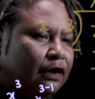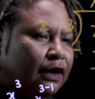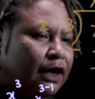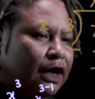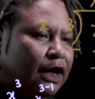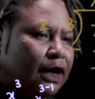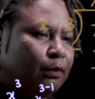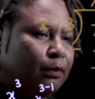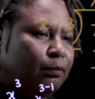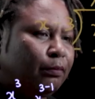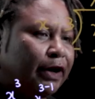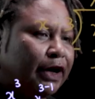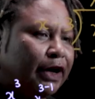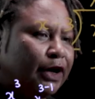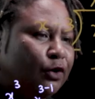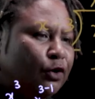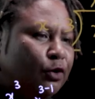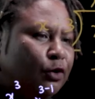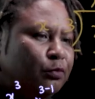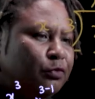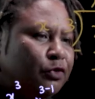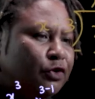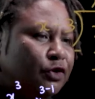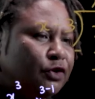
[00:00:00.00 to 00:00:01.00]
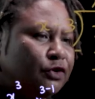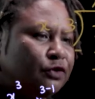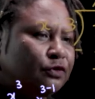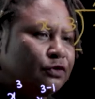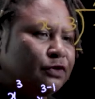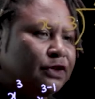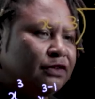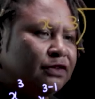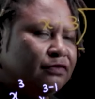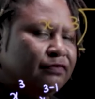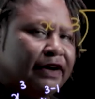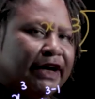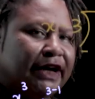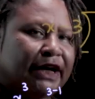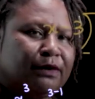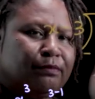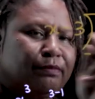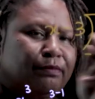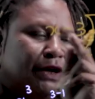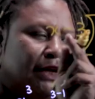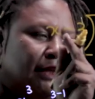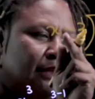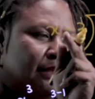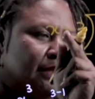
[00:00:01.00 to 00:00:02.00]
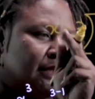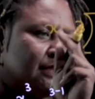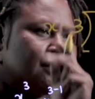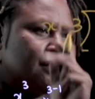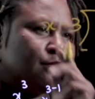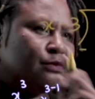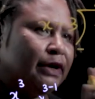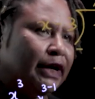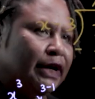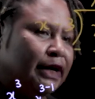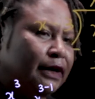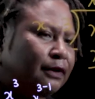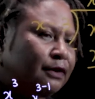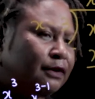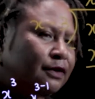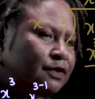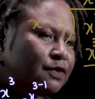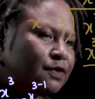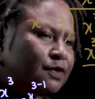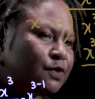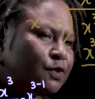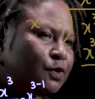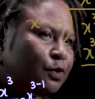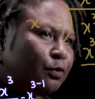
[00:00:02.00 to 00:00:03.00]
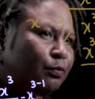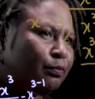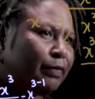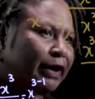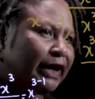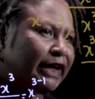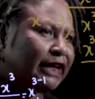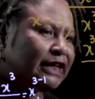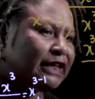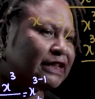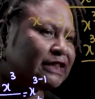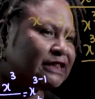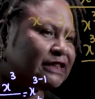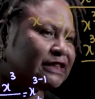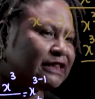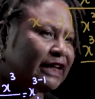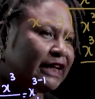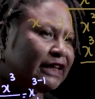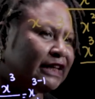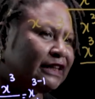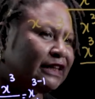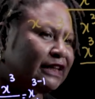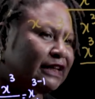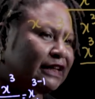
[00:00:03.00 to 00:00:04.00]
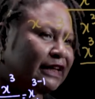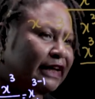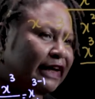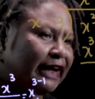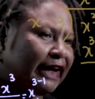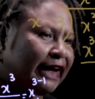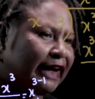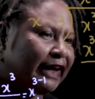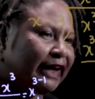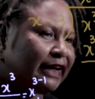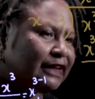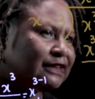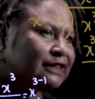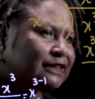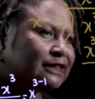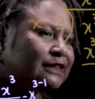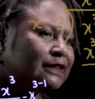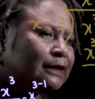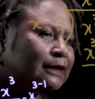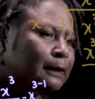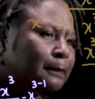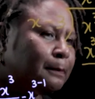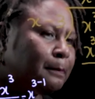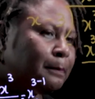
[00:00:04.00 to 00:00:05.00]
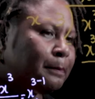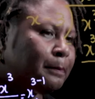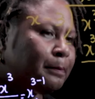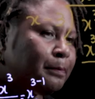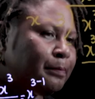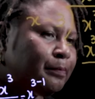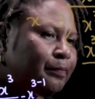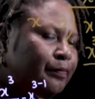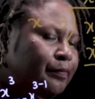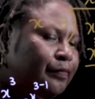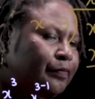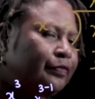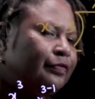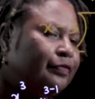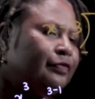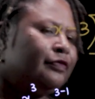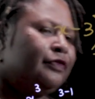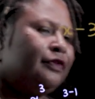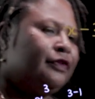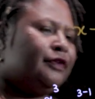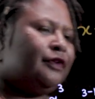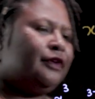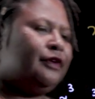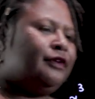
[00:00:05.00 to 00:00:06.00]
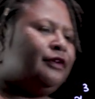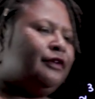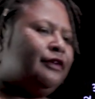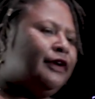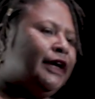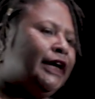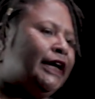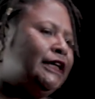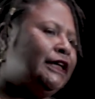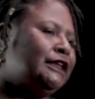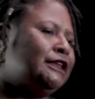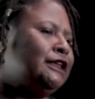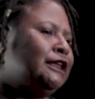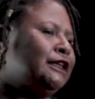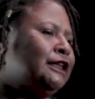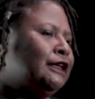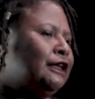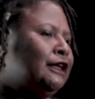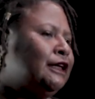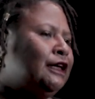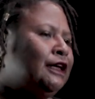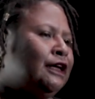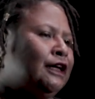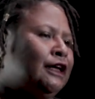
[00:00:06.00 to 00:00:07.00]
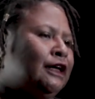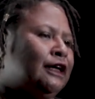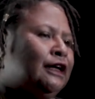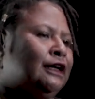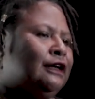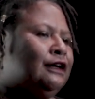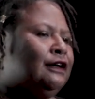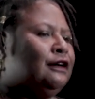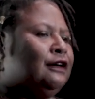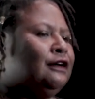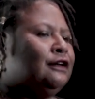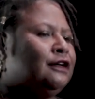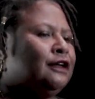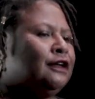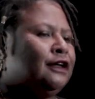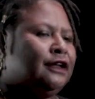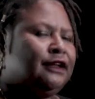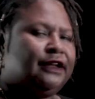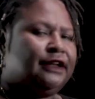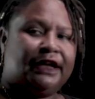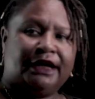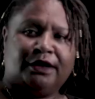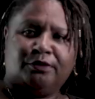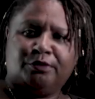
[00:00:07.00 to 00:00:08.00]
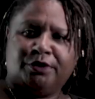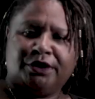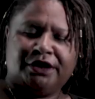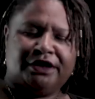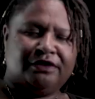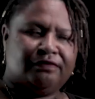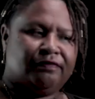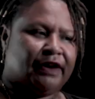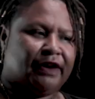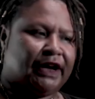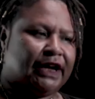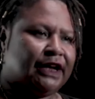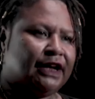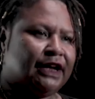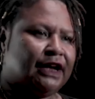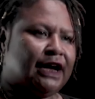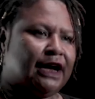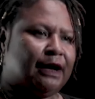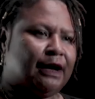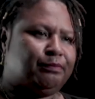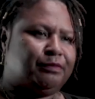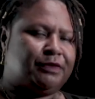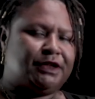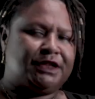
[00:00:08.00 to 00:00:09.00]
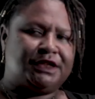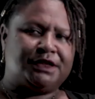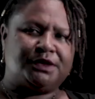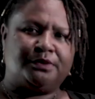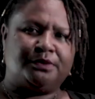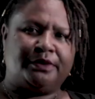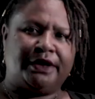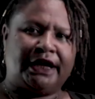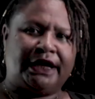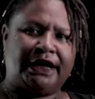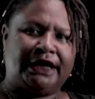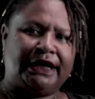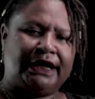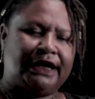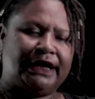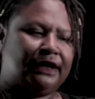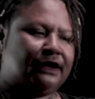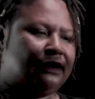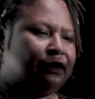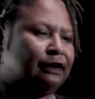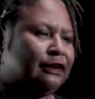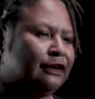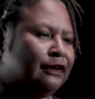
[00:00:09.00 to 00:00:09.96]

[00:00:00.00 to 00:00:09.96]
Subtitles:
a binomial to divide by this one. So minus 13x, all right? Then we divide up this way again.